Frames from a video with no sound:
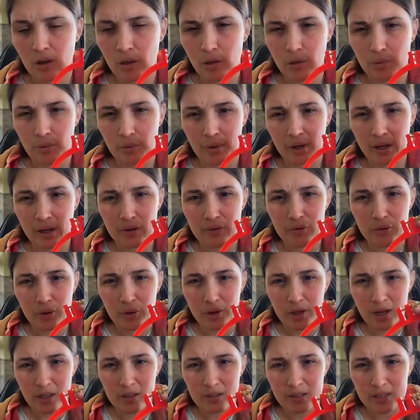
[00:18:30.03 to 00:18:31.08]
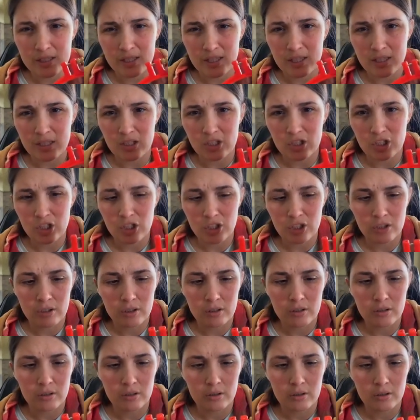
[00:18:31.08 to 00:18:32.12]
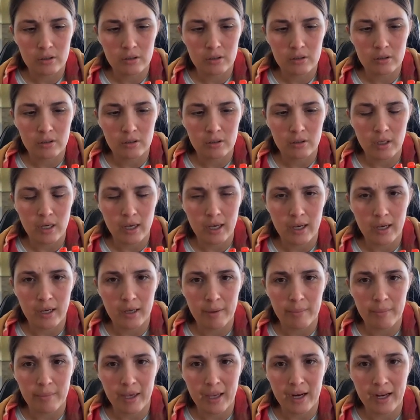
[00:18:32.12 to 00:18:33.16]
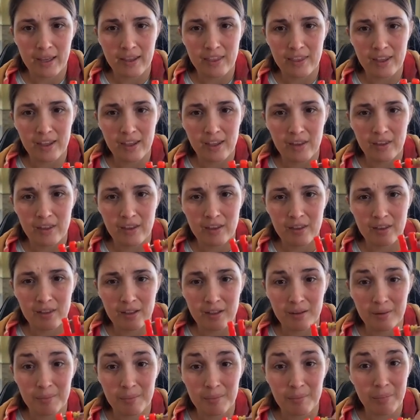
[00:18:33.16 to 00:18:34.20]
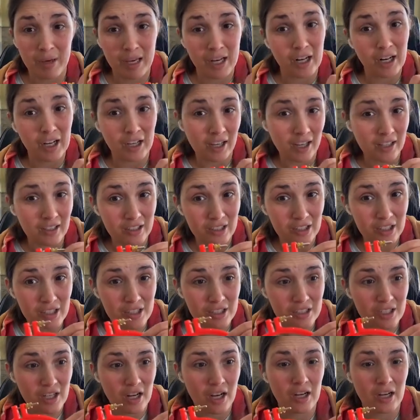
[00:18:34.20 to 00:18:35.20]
$3 or $4 each. And I think that the better colors